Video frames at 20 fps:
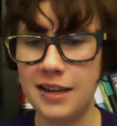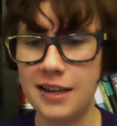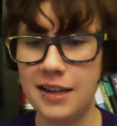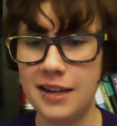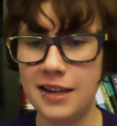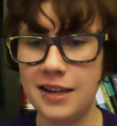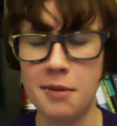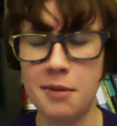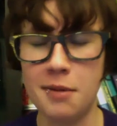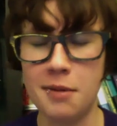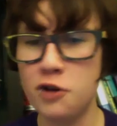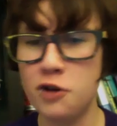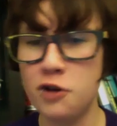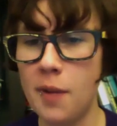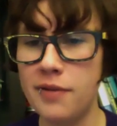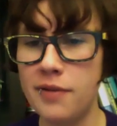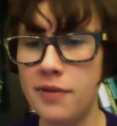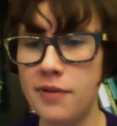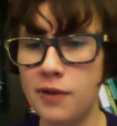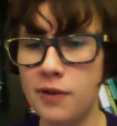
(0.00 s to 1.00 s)
some of your
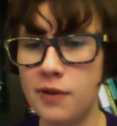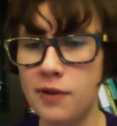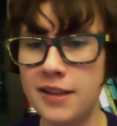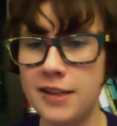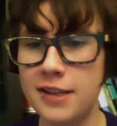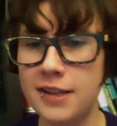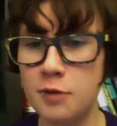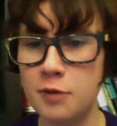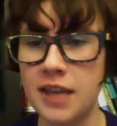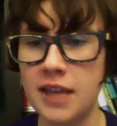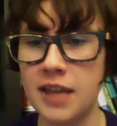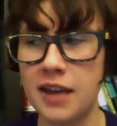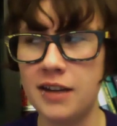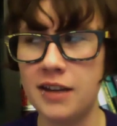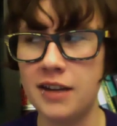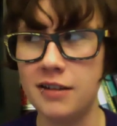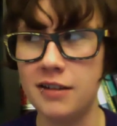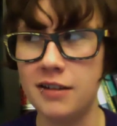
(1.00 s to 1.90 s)
common friends, but then